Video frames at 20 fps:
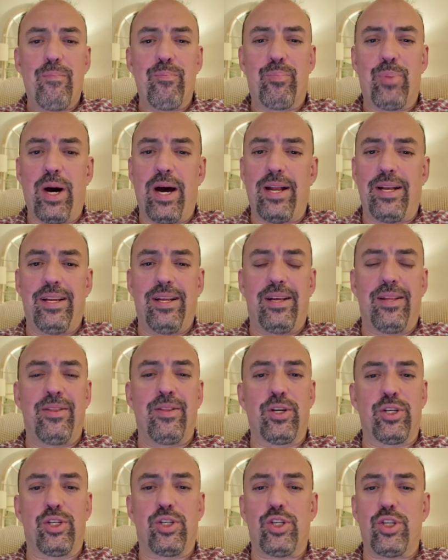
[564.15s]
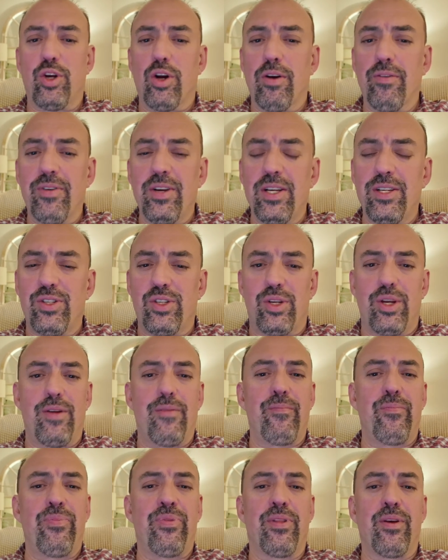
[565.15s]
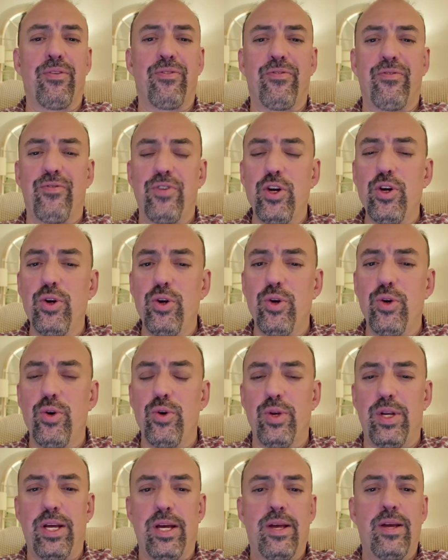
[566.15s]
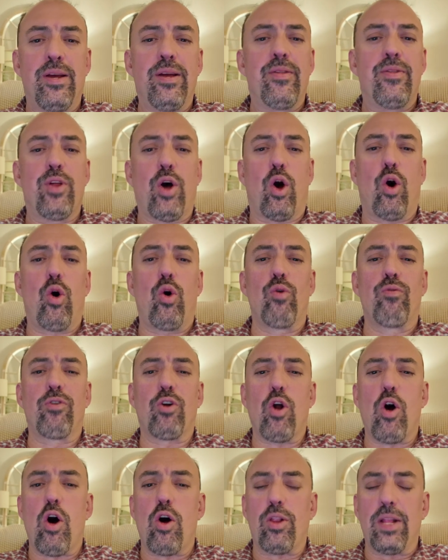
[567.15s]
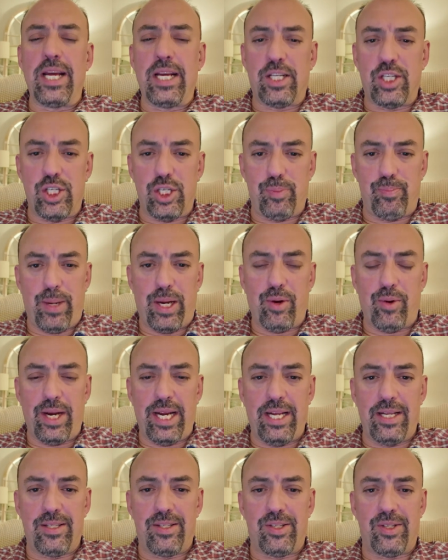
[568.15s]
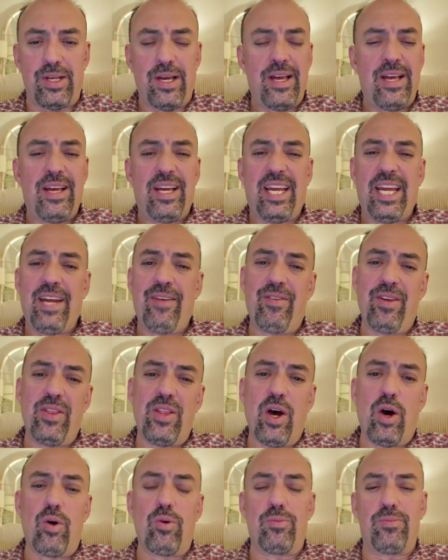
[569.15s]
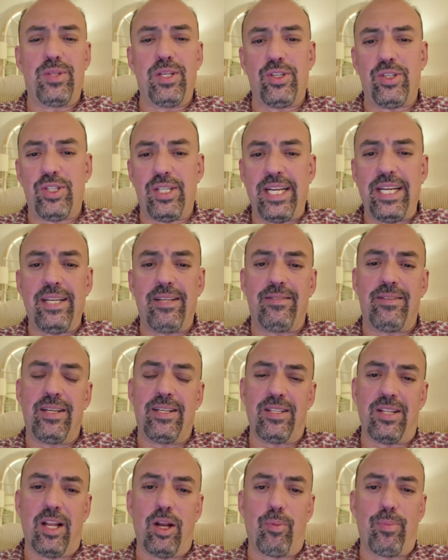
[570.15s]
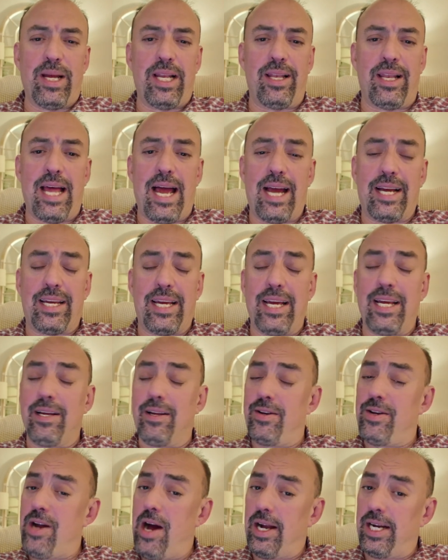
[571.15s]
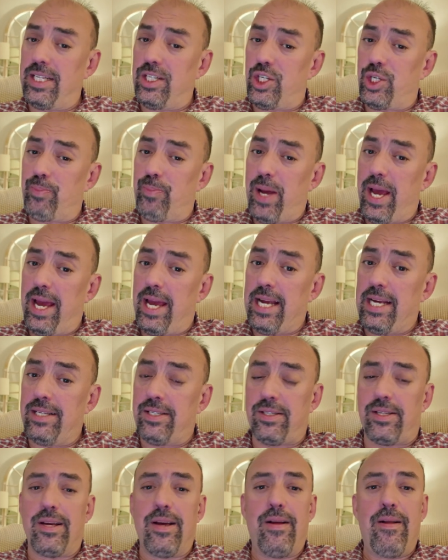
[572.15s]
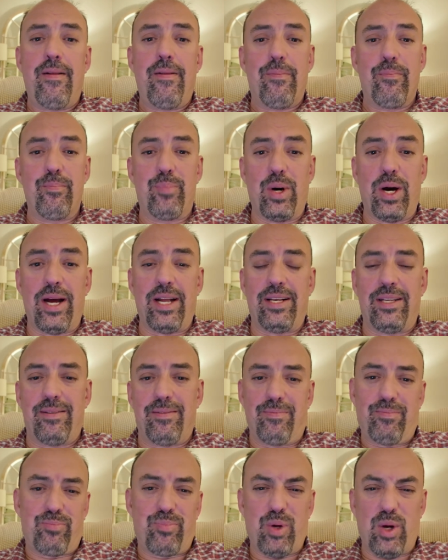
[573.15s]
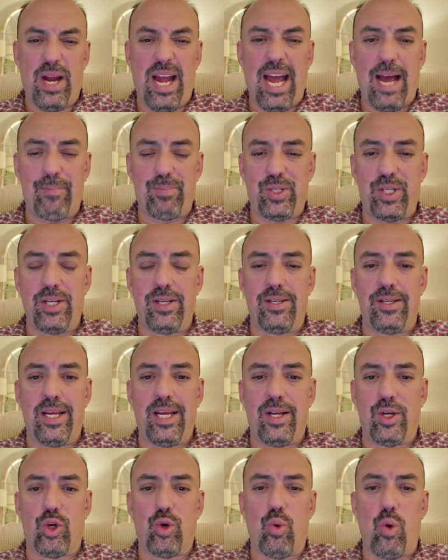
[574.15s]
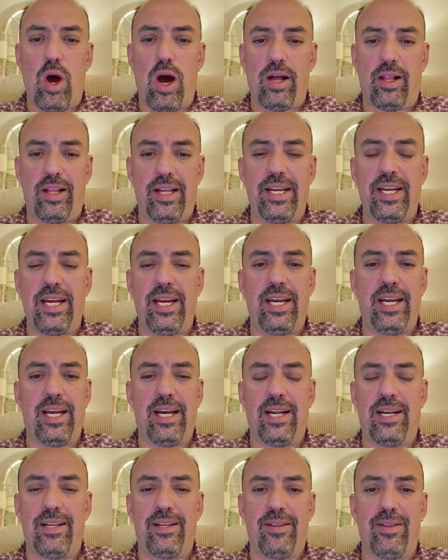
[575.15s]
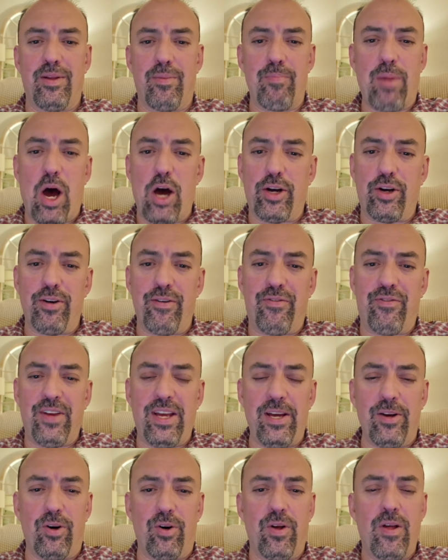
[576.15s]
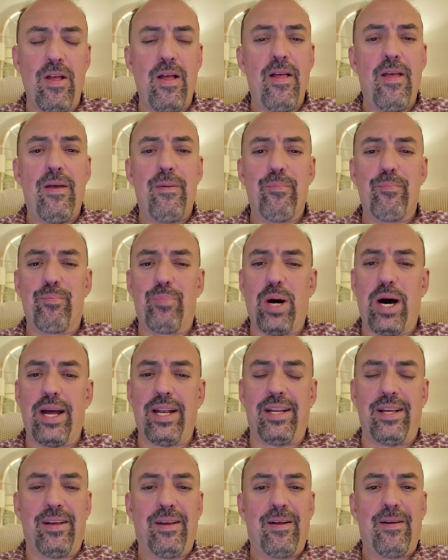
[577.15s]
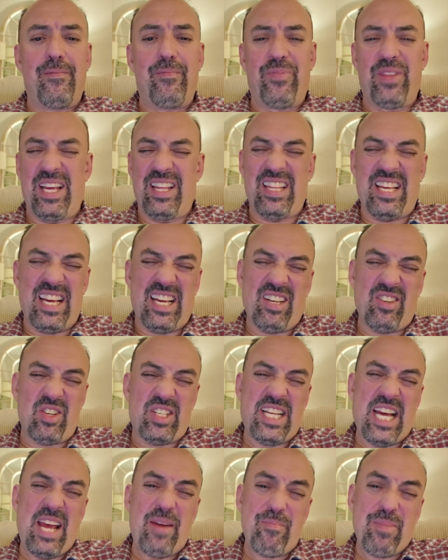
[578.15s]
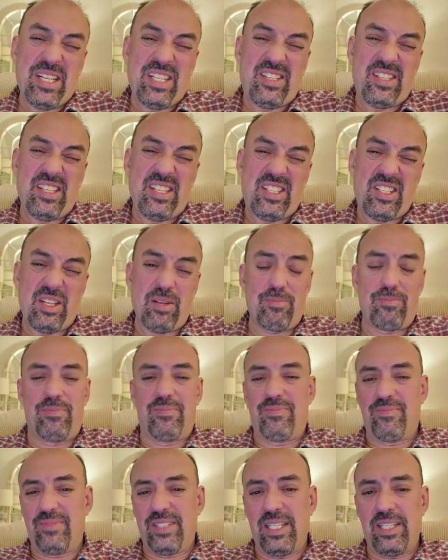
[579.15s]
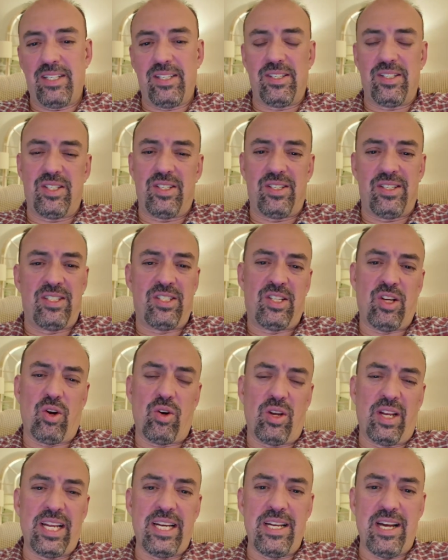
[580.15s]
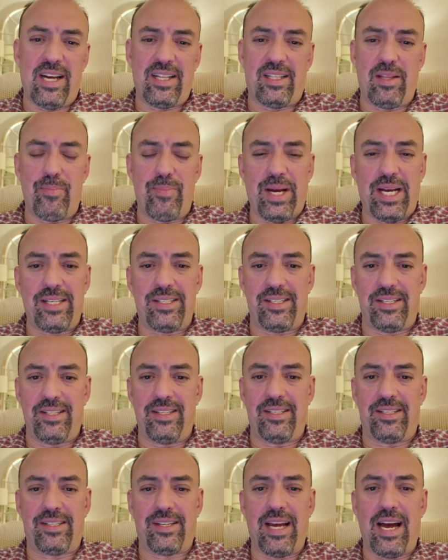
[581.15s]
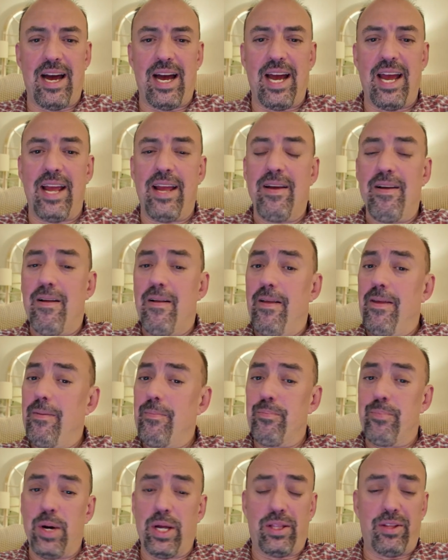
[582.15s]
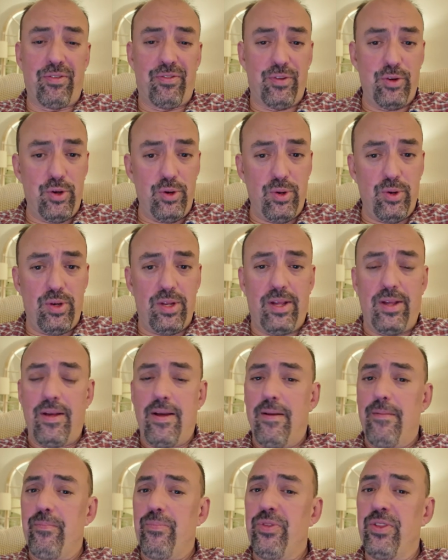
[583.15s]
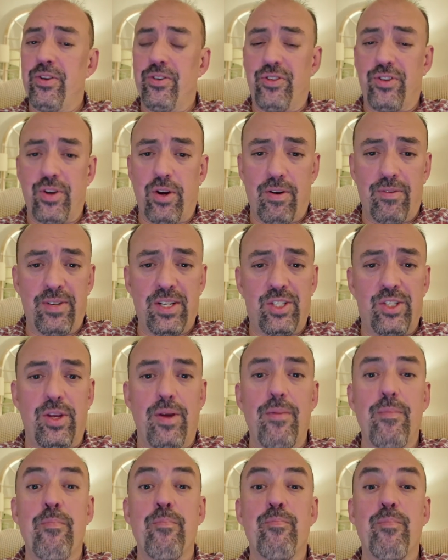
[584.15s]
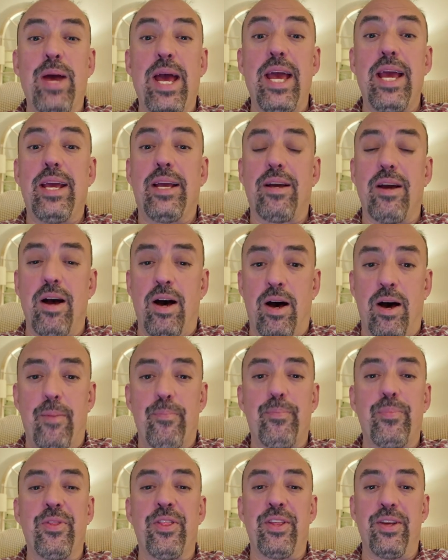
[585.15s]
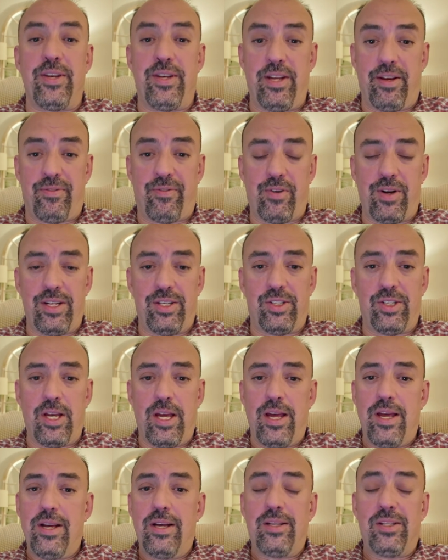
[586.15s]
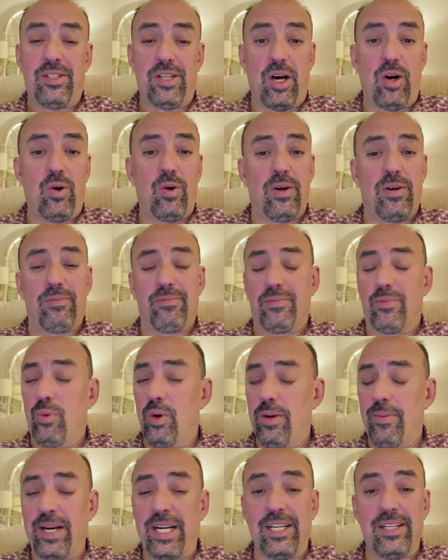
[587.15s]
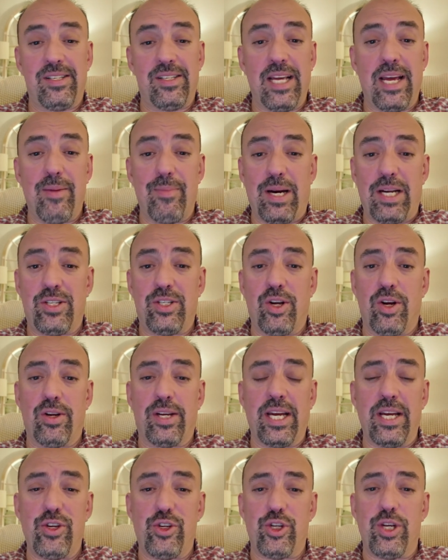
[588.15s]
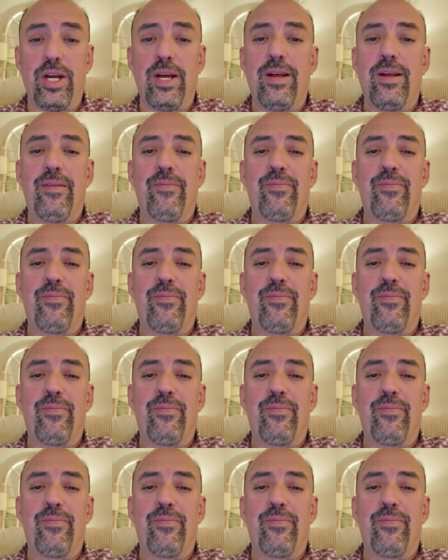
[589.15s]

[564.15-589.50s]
But the service, the food, the overall experience, even though the seat is a little bit lacking, not in space, but perhaps in, in quality and the modern feel. But and the entertainment system, it's certainly not the best in the sky but the food, the service make up the difference. So, what am I going to say about Turkish?